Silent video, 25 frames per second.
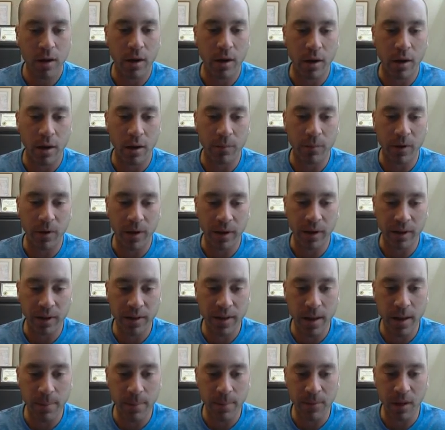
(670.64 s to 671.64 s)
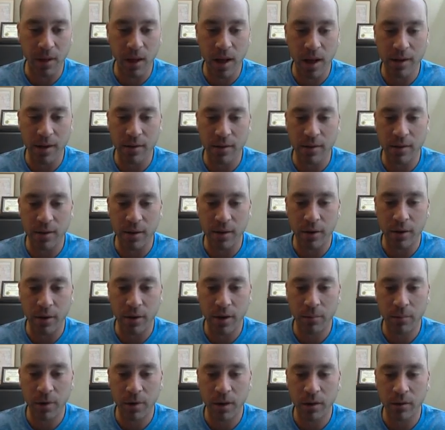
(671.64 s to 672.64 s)
I'm going to accept the license
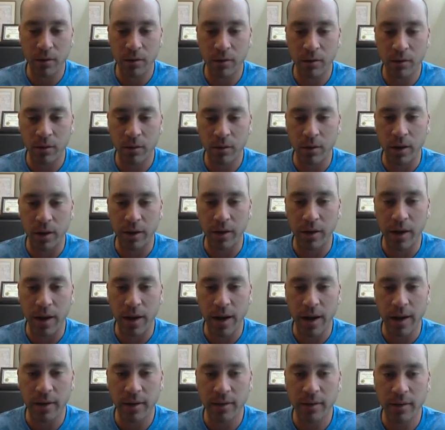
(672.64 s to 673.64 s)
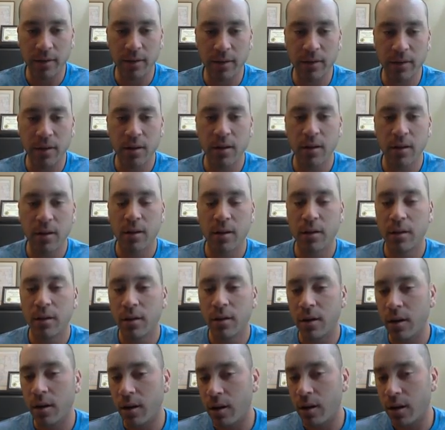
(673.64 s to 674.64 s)
agreement. Click Next.
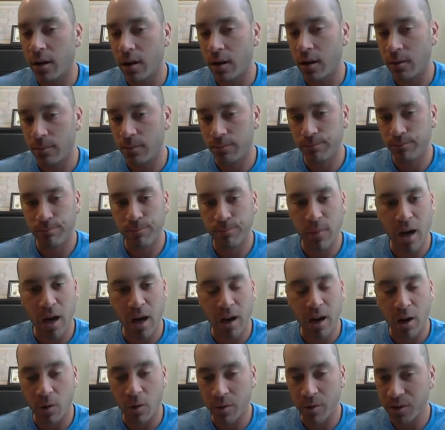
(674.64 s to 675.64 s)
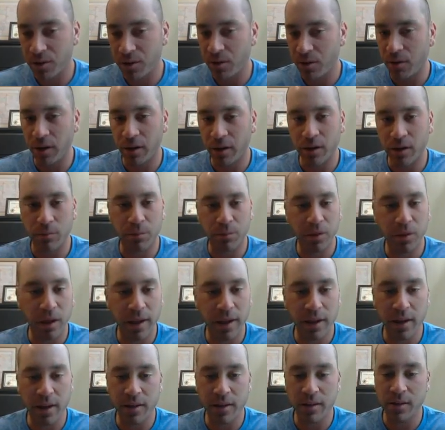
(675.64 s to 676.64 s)
I always do the
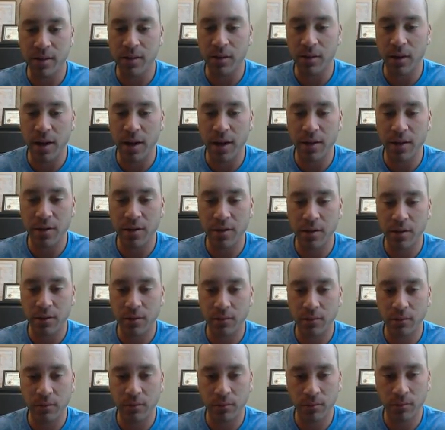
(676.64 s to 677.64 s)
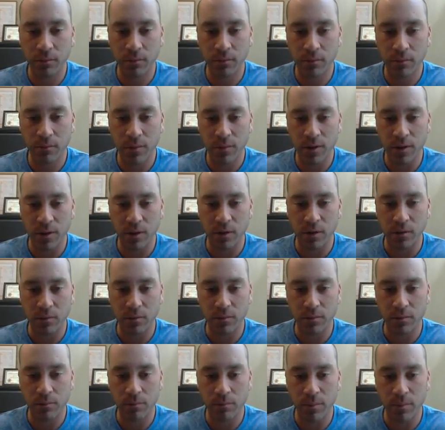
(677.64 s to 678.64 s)
complete installation,
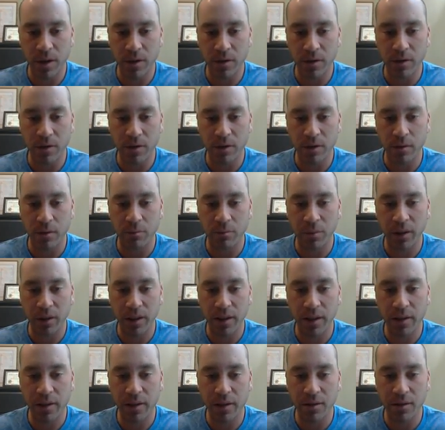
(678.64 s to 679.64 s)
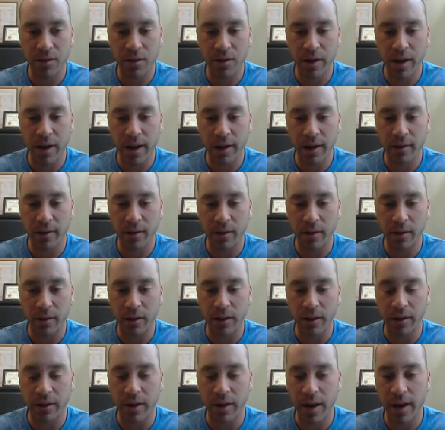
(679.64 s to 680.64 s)
so make sure complete is checked and
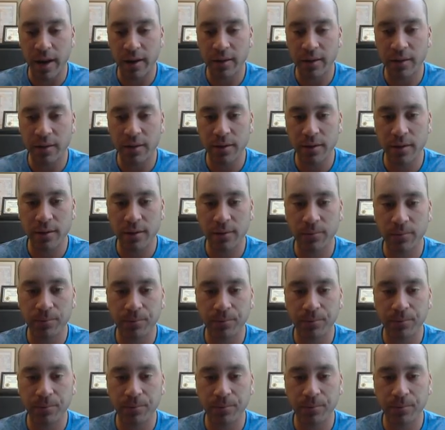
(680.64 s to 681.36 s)
click Next.